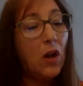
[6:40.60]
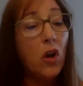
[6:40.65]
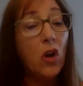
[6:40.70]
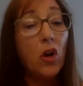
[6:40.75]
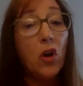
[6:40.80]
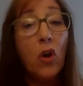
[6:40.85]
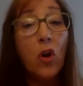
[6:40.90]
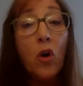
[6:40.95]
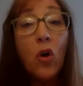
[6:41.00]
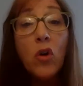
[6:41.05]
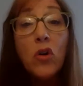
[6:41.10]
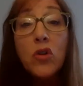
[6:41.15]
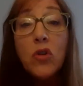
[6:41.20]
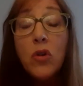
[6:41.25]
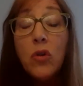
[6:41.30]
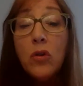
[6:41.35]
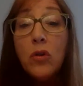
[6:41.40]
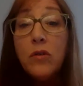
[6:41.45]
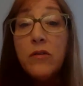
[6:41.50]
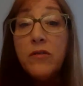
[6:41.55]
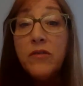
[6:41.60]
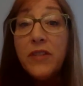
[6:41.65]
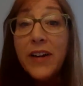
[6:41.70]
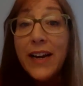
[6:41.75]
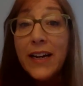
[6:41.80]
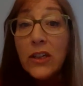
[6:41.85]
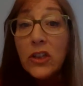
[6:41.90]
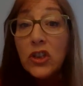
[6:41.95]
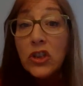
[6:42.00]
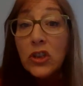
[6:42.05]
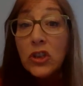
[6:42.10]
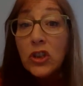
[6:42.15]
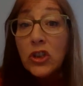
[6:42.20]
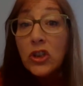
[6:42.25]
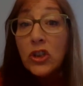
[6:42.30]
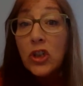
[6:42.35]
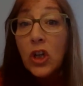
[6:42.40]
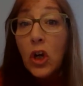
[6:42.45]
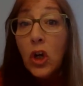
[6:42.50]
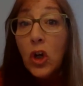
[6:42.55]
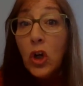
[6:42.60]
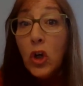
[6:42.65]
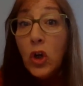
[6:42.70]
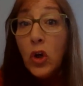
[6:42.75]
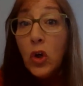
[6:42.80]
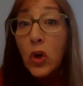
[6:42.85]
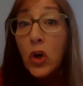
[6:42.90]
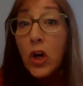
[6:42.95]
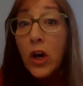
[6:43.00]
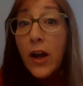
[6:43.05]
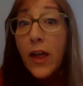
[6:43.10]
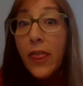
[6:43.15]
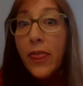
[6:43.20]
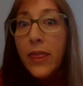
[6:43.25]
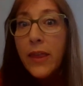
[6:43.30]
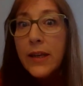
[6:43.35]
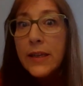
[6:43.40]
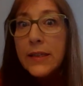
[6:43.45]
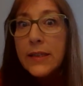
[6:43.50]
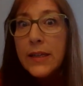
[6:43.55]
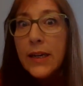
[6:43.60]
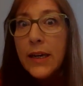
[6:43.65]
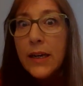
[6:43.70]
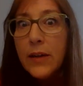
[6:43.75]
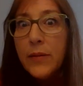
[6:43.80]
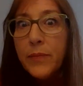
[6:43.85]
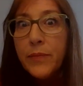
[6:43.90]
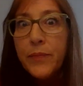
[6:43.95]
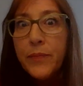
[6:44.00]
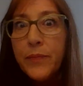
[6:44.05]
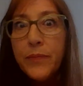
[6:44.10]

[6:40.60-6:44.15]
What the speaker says: Not all fractions look the same.